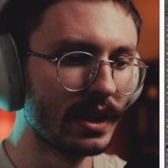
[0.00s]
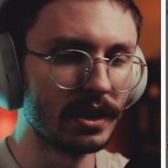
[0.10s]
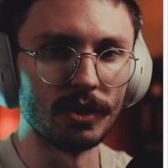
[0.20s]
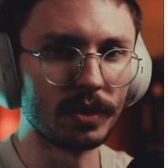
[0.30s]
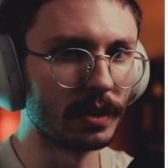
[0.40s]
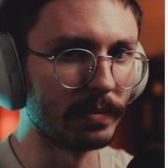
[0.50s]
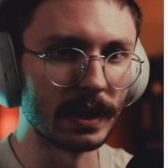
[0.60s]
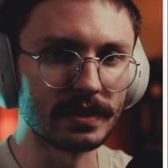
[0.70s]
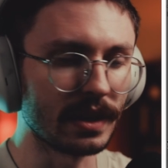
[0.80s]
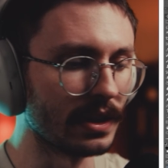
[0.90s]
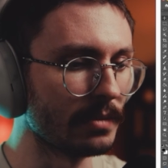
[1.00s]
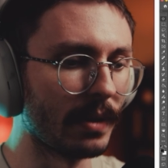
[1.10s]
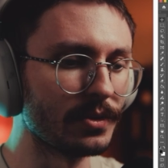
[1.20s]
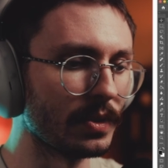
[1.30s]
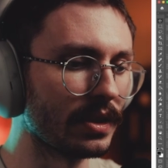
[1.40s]
You can be as
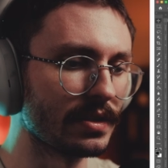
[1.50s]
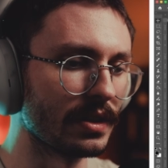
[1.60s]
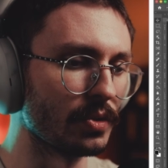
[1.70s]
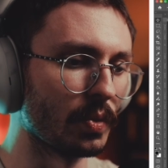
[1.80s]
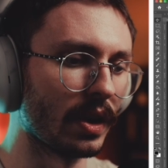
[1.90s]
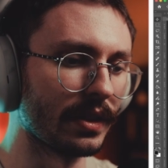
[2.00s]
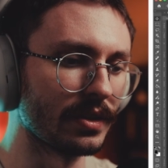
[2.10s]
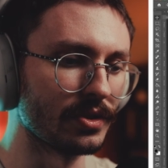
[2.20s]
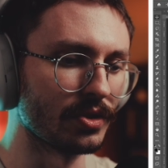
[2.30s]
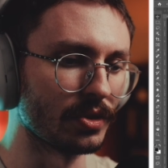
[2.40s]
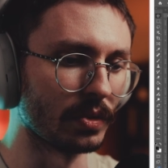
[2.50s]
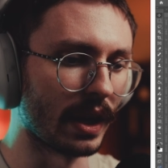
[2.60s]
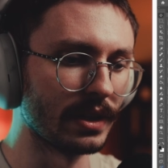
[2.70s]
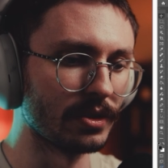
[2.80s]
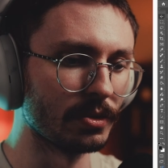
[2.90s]
customized with this as you want. This is just what I
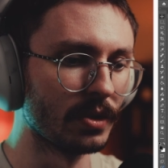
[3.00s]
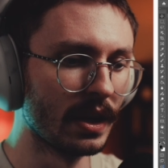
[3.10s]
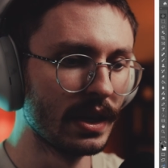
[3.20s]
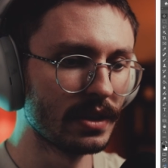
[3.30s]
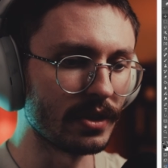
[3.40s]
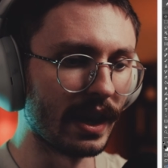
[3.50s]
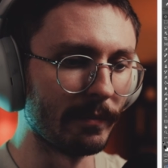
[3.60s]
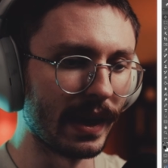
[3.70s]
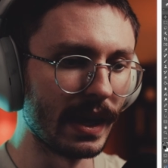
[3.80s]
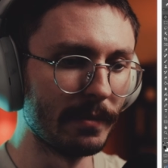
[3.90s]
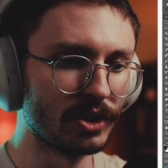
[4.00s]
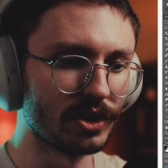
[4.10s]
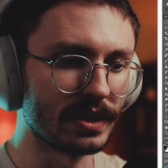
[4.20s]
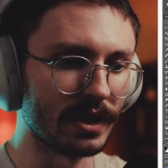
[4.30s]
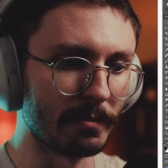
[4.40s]
do. So I have my images
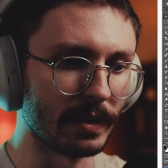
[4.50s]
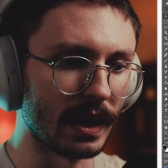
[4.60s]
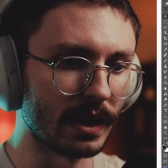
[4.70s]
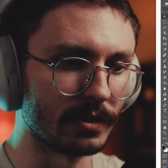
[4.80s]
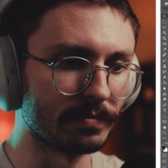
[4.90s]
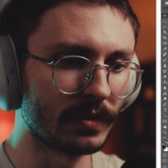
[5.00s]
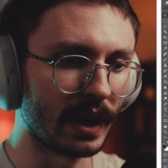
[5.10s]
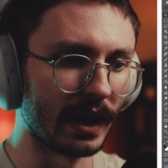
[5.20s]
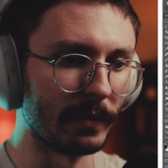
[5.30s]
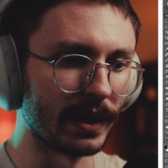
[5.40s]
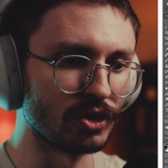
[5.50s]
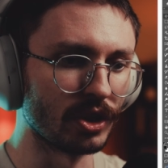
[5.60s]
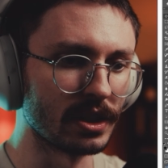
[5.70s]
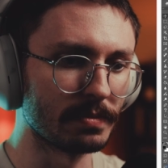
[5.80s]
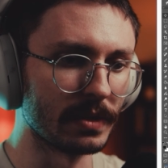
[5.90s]
in the bottom. I have my
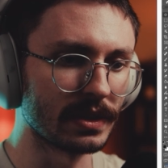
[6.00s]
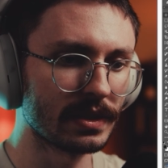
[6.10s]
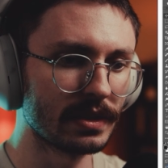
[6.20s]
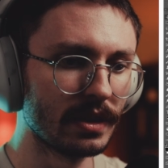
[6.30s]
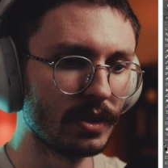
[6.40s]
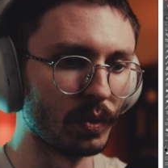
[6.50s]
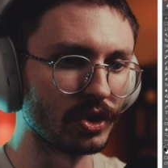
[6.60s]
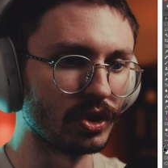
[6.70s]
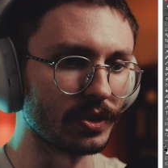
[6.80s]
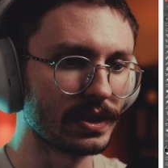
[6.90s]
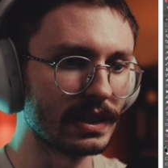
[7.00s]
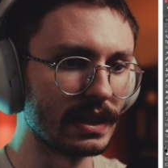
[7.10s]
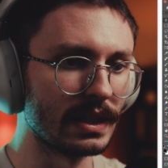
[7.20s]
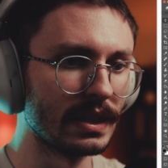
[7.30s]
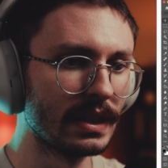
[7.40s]
adjustments, which you'll
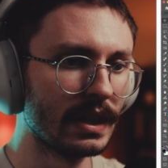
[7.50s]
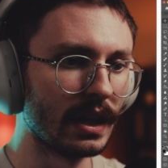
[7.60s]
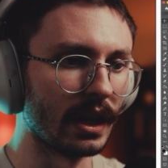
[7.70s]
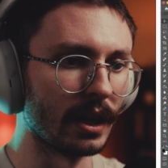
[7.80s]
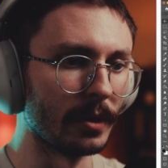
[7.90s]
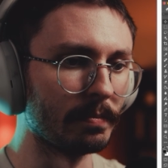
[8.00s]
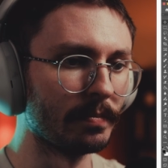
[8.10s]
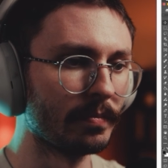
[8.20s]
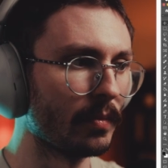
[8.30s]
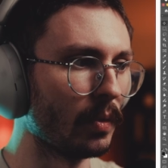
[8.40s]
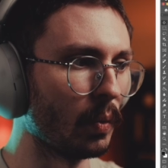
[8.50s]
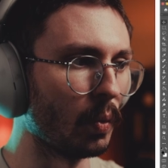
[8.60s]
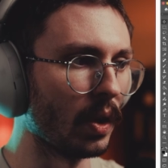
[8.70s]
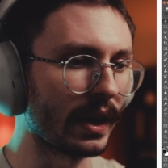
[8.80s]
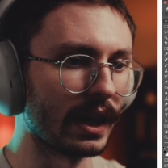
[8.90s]
see
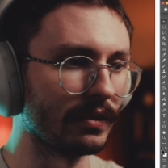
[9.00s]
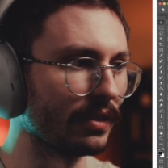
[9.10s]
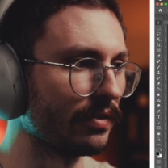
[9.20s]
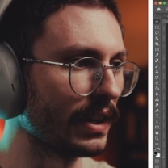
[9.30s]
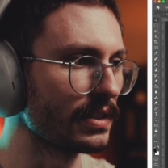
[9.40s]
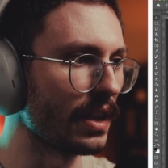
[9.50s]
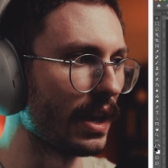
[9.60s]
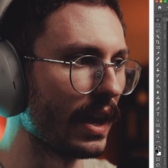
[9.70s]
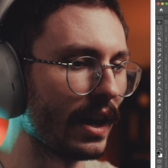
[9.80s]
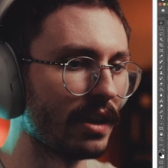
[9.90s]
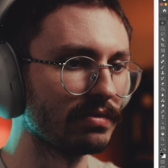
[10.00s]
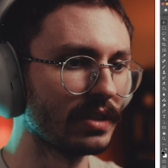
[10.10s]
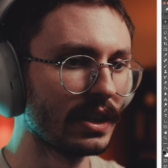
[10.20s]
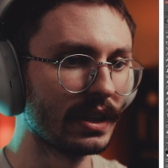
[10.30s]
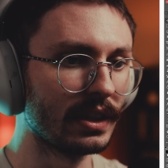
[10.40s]
what kind of effects they have.
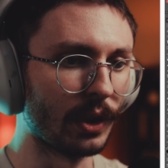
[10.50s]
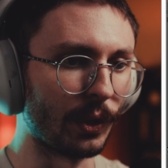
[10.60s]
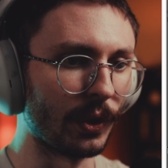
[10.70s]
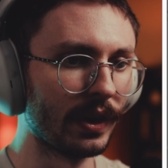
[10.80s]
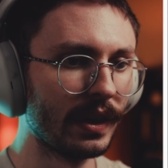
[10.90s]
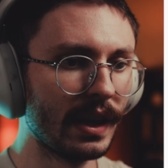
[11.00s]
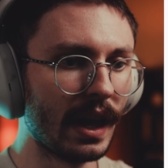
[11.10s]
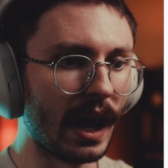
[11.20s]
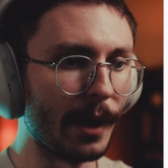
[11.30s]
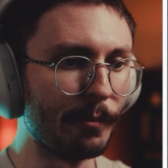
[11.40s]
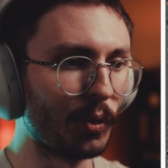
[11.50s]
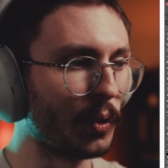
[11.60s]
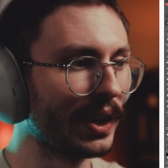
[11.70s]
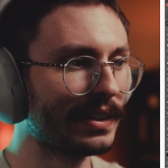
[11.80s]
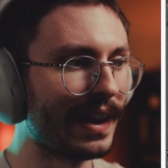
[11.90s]
Here, I
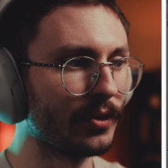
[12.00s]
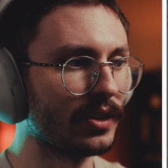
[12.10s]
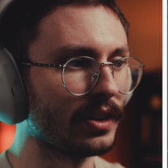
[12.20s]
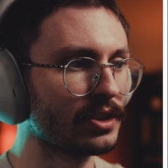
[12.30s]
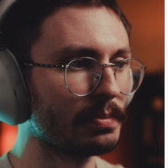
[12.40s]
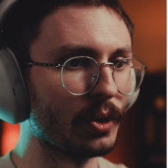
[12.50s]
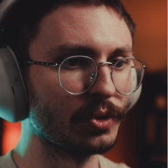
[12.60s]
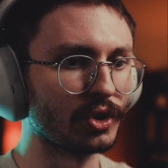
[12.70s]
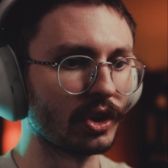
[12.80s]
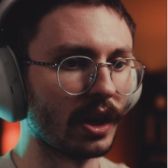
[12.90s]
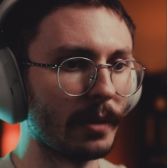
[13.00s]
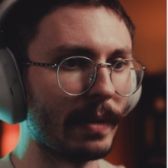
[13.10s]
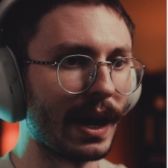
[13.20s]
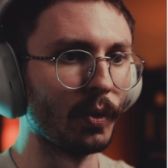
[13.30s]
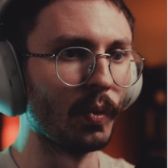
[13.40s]
bring down the exposure
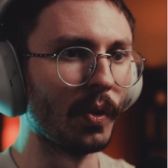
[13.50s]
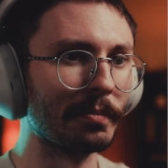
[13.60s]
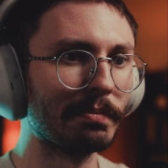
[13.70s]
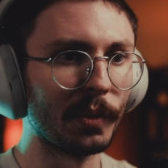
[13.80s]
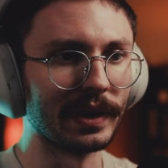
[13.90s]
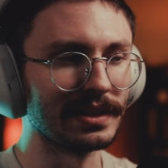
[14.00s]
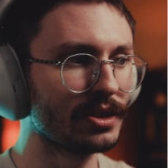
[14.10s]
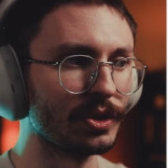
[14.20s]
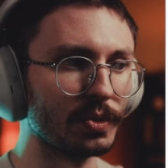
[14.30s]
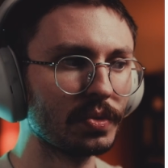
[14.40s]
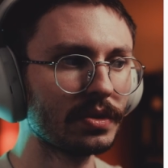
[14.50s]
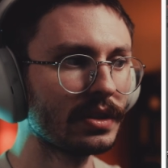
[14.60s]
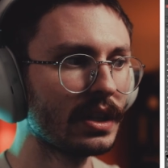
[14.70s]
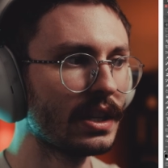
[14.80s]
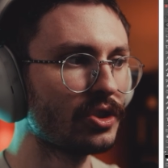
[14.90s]
about 1.2
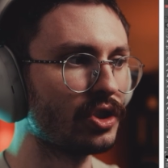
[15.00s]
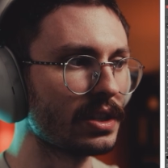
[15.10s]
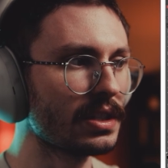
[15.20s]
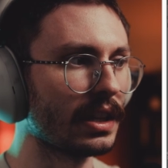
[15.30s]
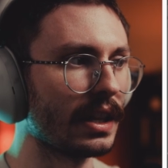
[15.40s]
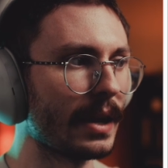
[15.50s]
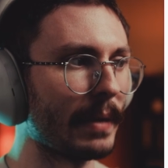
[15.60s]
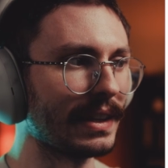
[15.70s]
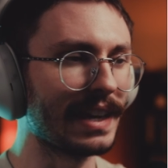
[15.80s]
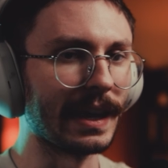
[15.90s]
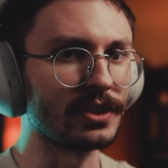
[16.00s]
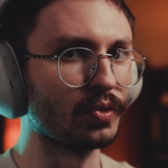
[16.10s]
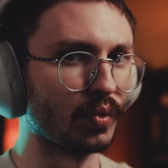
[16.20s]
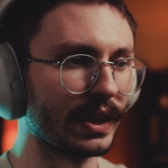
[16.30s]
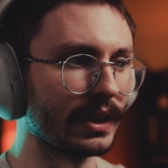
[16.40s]
just to let my text
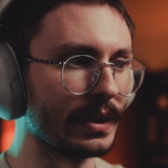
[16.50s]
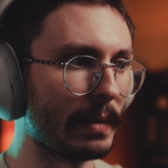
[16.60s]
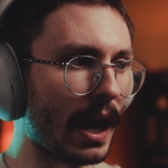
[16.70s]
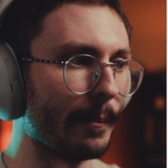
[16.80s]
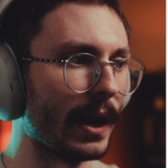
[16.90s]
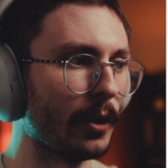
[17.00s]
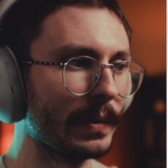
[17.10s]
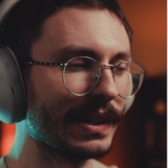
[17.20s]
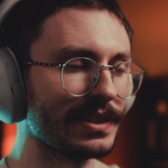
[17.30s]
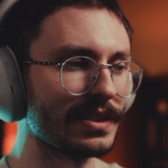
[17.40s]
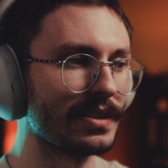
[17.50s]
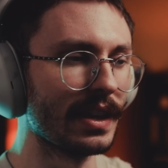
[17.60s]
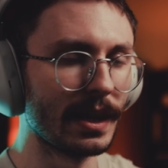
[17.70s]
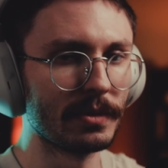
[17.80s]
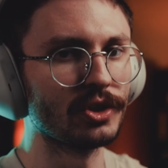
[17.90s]
really pop out because the
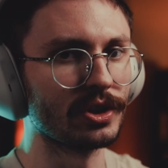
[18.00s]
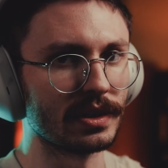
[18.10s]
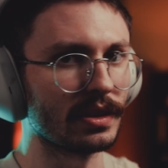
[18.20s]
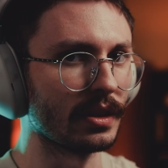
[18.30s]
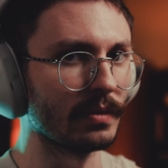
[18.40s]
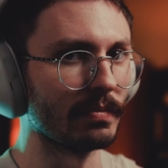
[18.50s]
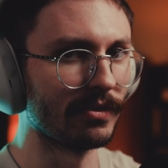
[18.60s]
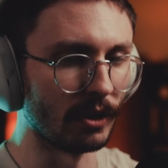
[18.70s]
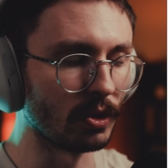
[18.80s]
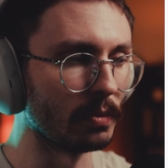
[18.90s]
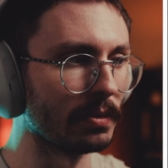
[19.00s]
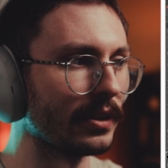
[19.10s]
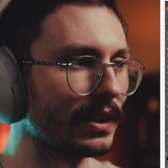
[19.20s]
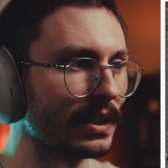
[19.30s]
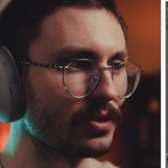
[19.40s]
image isn't the focal
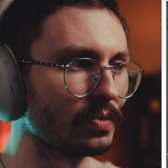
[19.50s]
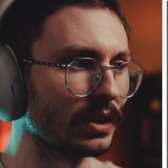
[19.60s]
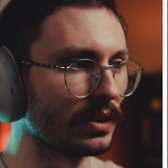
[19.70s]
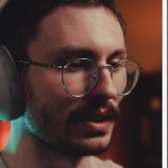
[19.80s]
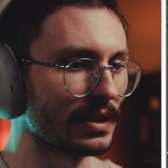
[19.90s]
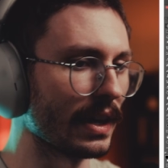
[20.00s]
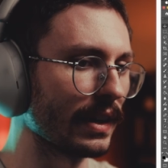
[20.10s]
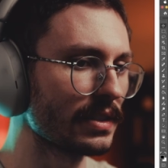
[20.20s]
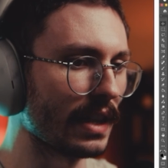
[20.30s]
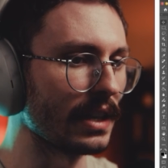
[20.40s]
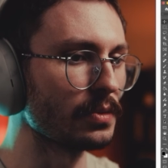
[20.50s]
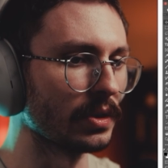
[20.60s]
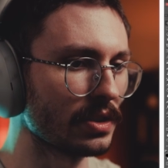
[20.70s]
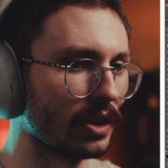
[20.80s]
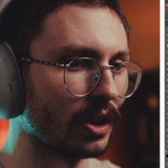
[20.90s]
point. It's really the text. That's
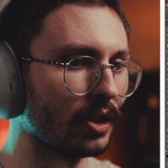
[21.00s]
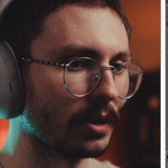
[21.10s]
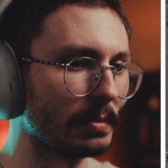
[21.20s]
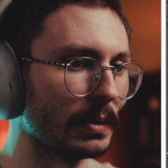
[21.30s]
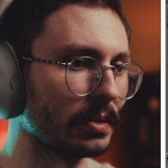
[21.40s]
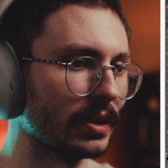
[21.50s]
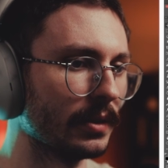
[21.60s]
what's going to hook people in.